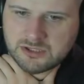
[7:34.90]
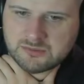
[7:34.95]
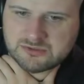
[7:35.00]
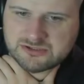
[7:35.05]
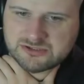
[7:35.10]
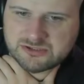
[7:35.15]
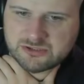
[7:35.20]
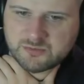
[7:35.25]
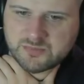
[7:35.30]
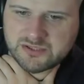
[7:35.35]
I'm
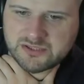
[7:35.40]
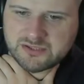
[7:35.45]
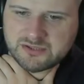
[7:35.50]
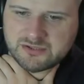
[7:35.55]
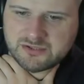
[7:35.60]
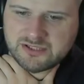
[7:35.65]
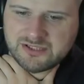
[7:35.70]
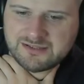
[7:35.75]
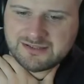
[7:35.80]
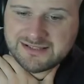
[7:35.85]
stupid.
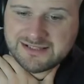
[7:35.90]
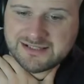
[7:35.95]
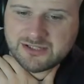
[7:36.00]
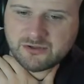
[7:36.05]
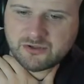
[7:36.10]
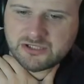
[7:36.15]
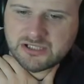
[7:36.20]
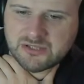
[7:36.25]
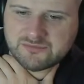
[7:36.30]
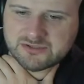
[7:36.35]
You need to click
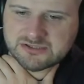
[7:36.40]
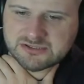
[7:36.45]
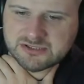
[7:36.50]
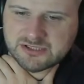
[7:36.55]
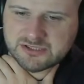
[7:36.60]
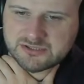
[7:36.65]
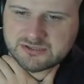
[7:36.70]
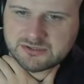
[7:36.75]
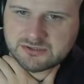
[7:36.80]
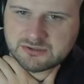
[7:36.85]
it on the other
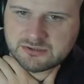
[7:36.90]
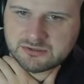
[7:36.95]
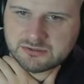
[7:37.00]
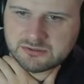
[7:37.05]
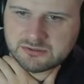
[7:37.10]
side.